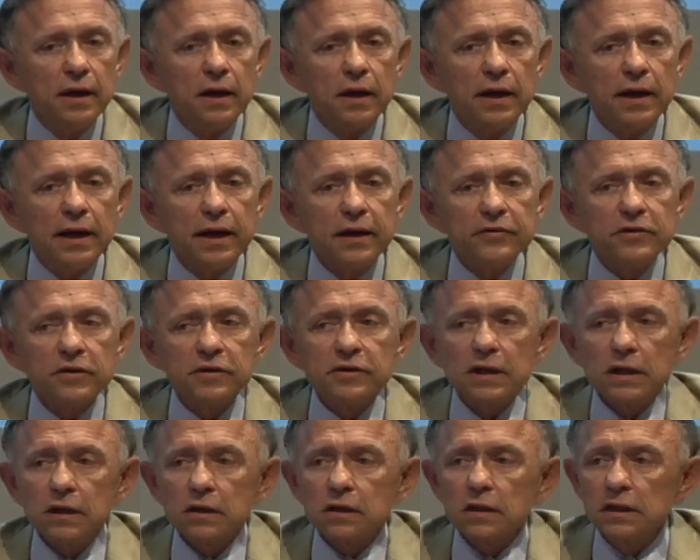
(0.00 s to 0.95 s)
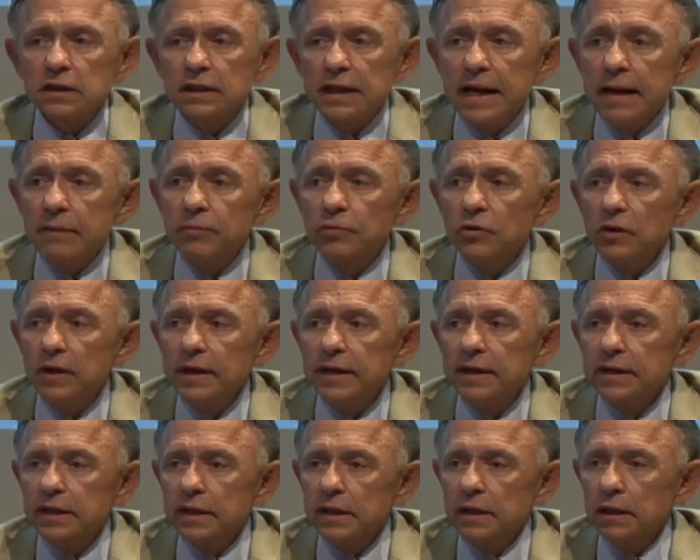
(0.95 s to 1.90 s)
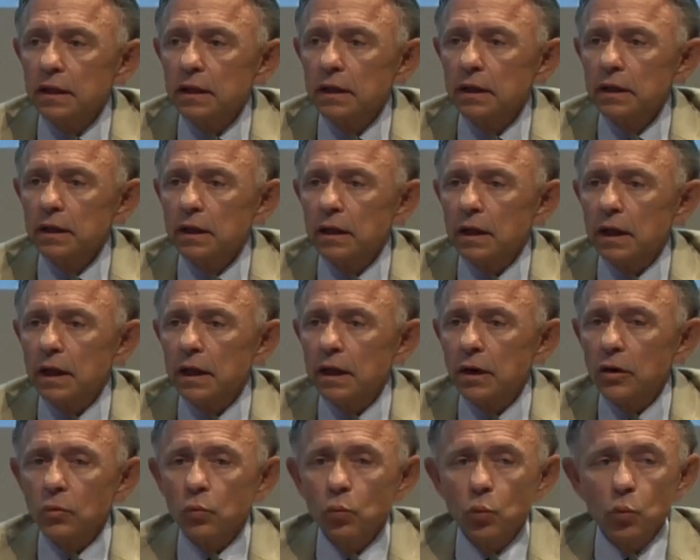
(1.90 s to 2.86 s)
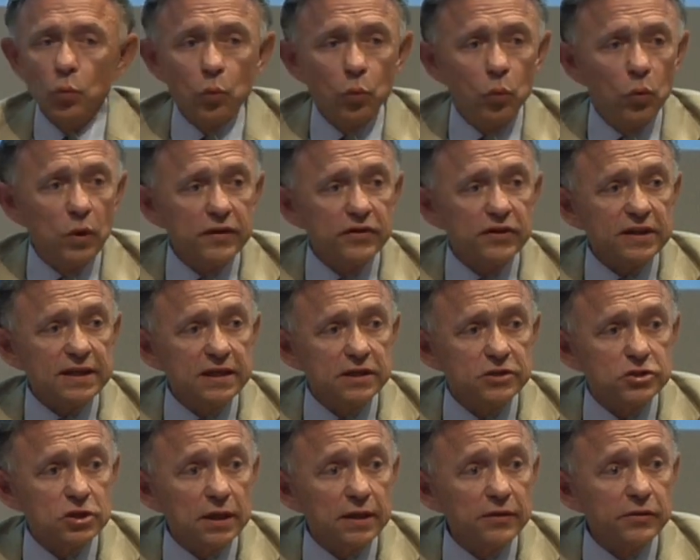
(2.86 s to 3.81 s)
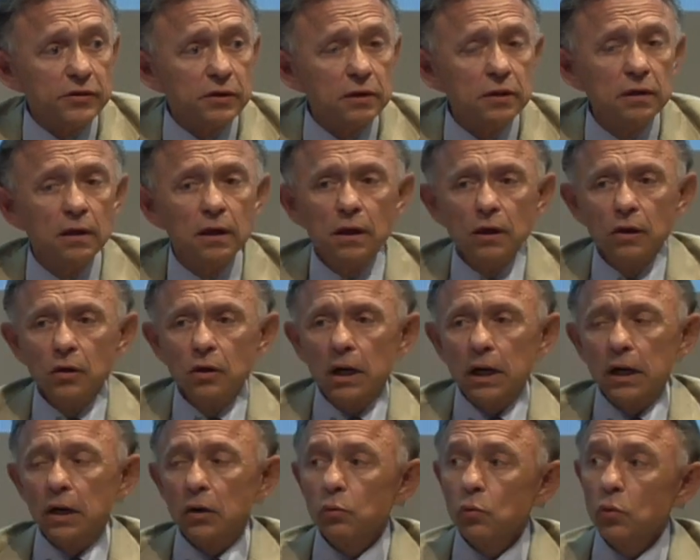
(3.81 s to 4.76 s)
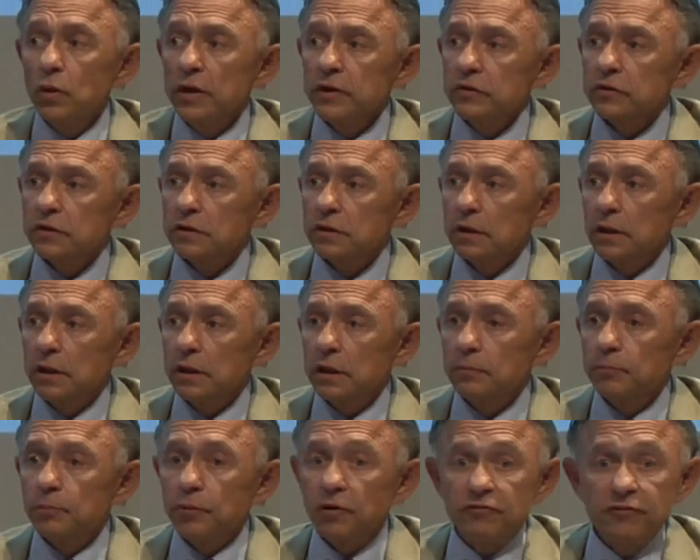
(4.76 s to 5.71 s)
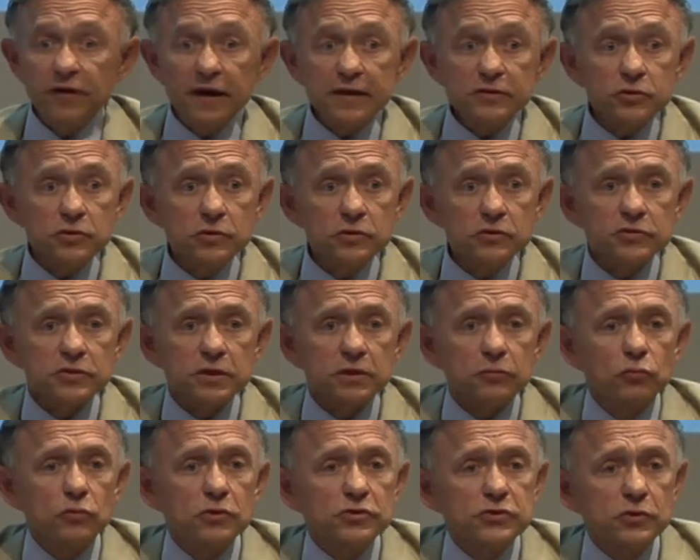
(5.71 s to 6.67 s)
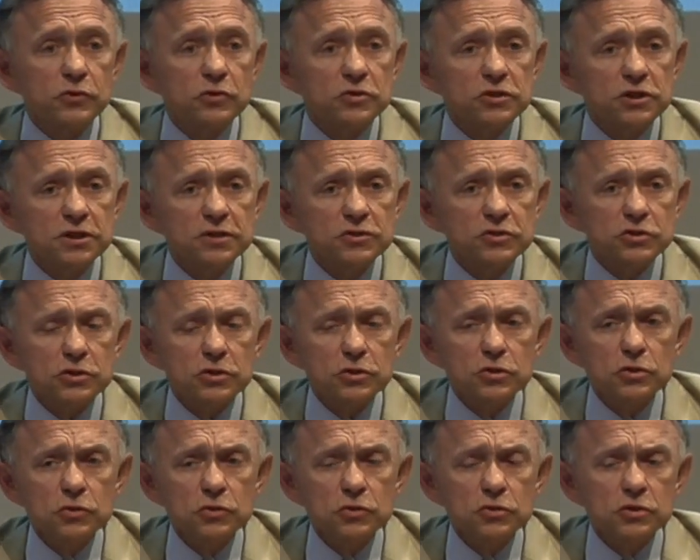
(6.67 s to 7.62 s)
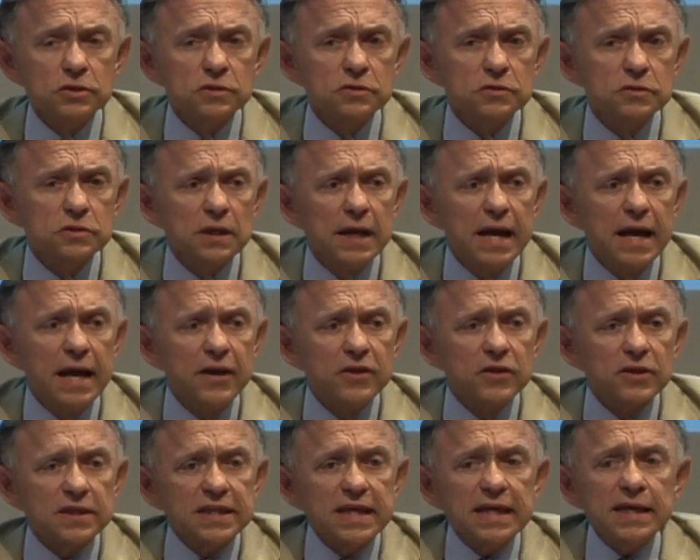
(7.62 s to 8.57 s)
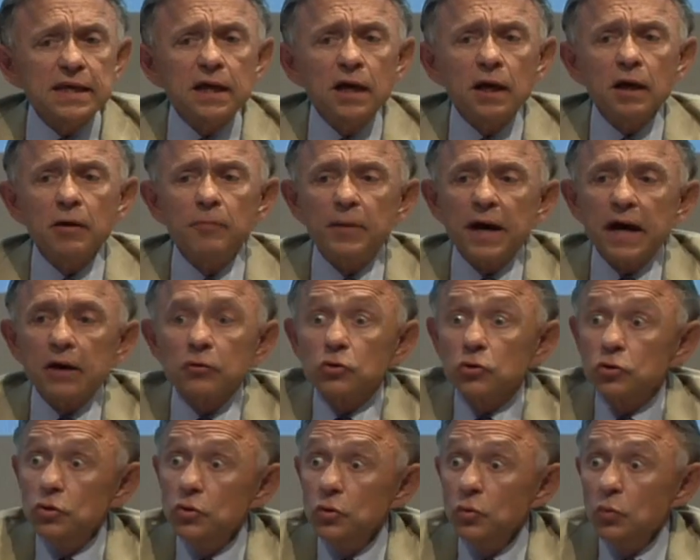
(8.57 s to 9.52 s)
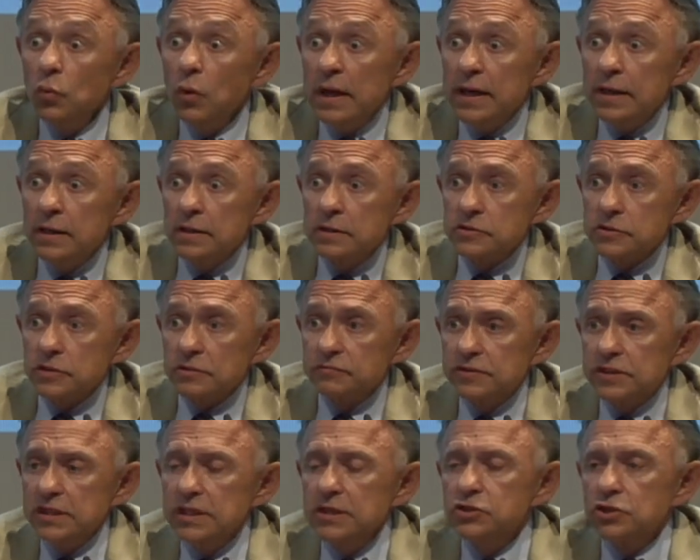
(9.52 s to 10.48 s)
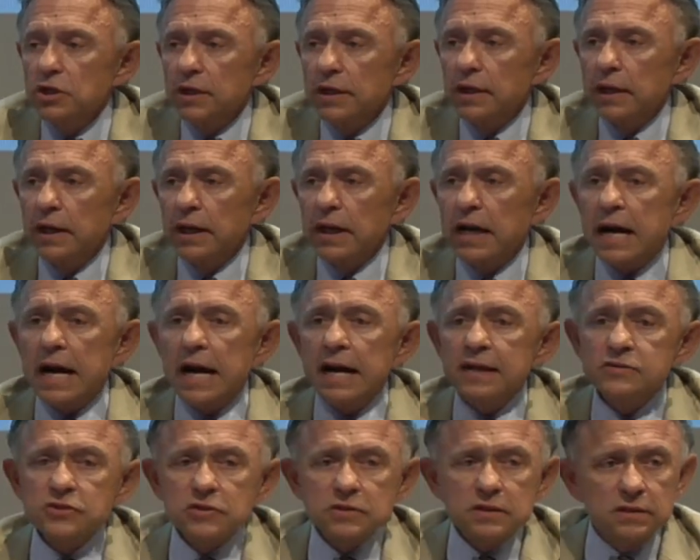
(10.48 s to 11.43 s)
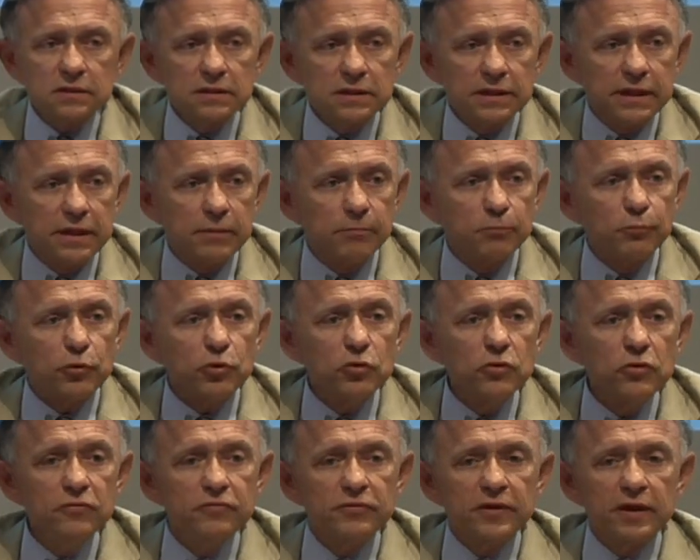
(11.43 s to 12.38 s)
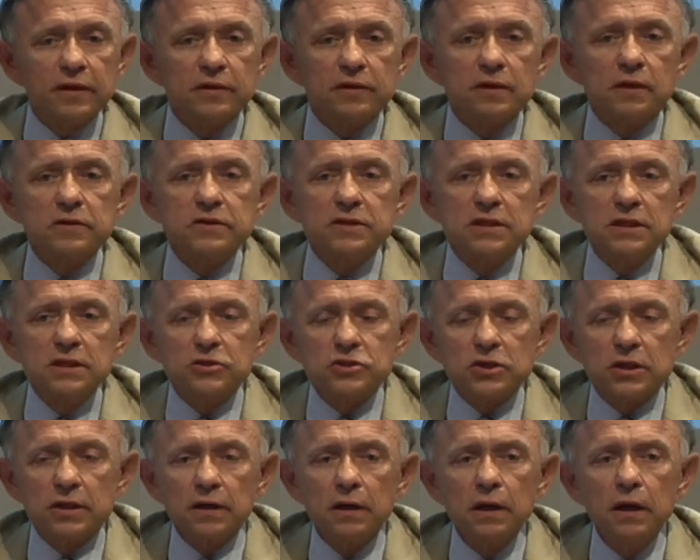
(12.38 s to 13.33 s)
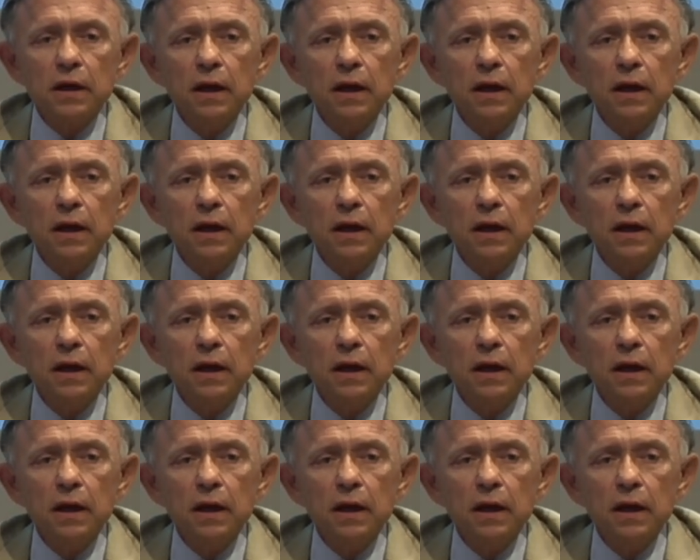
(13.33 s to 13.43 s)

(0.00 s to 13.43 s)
uh, that they're collaborating uh, with each other, uh, with uh, professors at research institutions, thinking about new ways of teaching and constantly improving their teaching